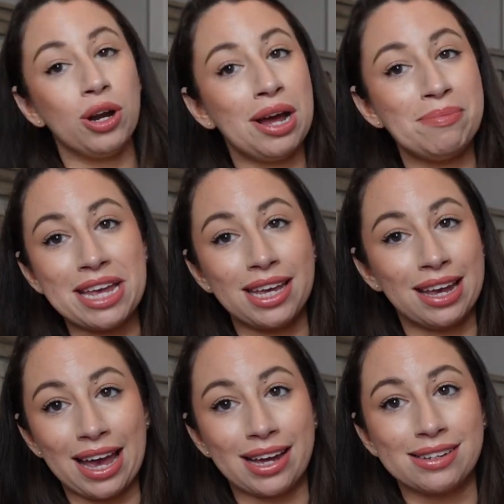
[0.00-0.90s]
We're not
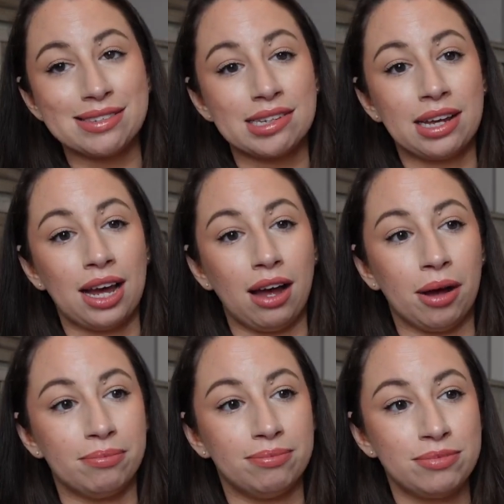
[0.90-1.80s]
making eggs.
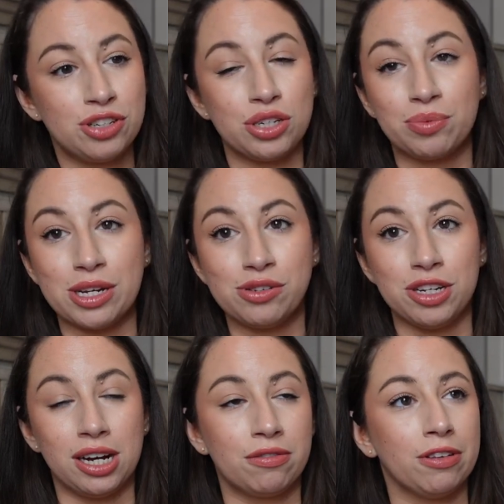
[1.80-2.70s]
She's way too
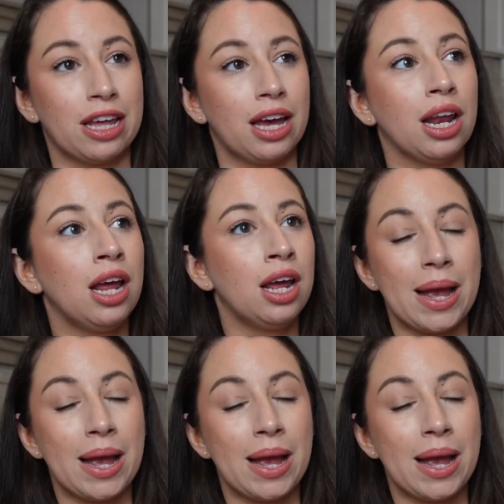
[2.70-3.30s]
young for that.